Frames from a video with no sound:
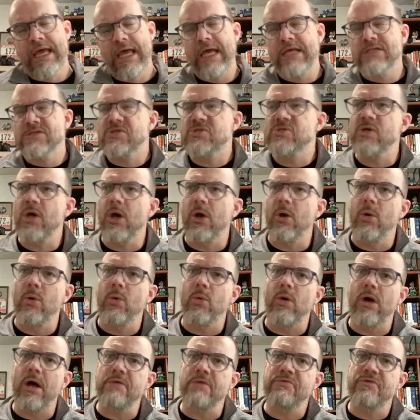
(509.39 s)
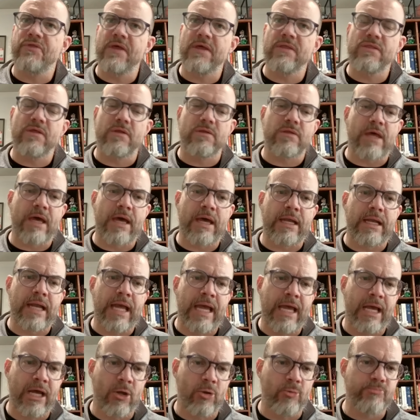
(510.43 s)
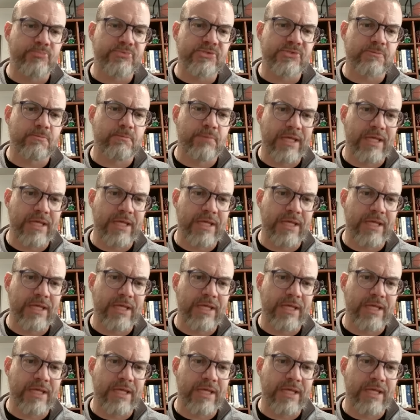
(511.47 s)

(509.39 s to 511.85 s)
And so I think that that helps